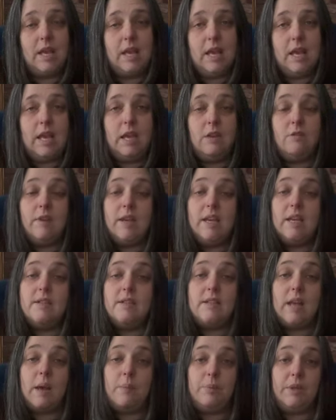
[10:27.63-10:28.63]
He
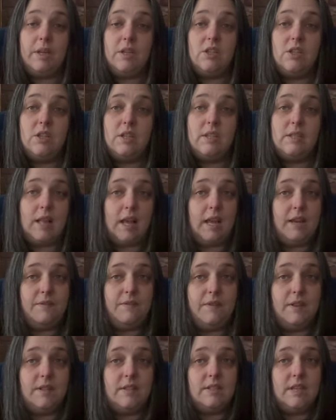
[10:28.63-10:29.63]
re-established his life
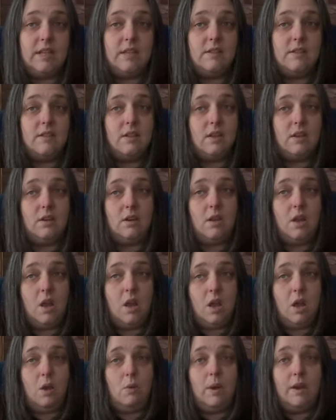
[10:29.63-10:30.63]
in Tinton,
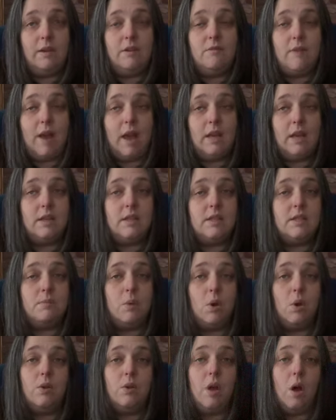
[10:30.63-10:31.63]
where he ran a
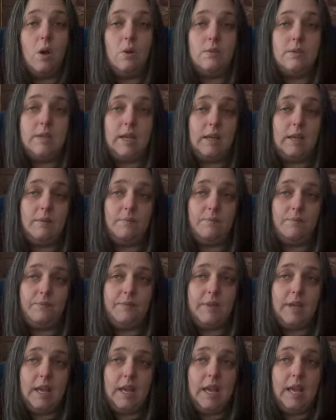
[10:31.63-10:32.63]
small holding.
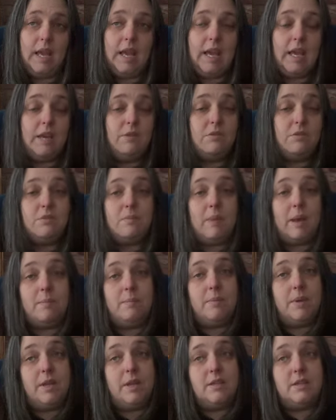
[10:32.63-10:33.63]
He was
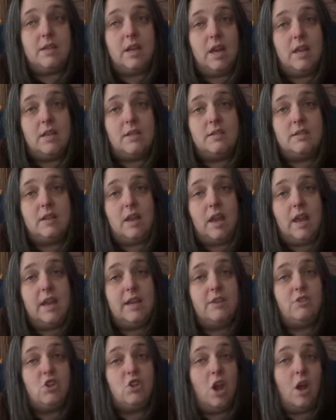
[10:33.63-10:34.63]
remembered as a
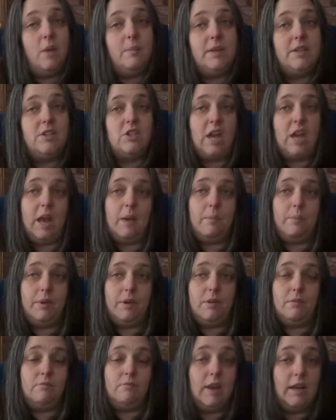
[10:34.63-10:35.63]
charming chap,
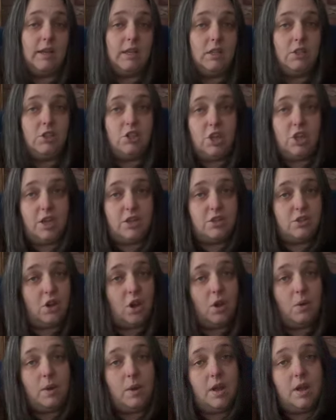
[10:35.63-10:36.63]
regular
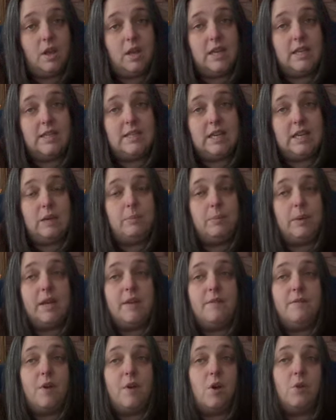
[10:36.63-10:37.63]
churchgoer, deeply
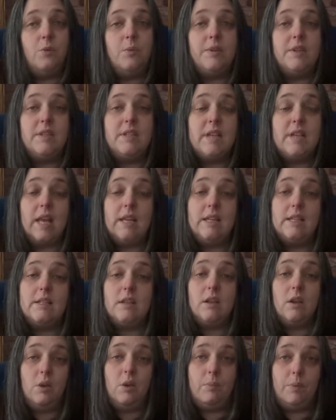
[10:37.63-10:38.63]
involved with the tennis
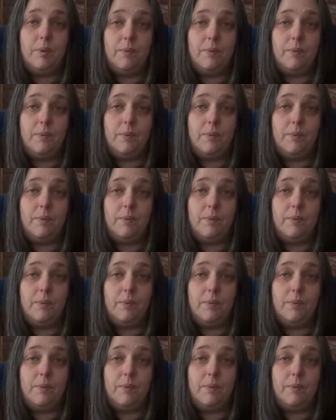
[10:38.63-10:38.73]
club.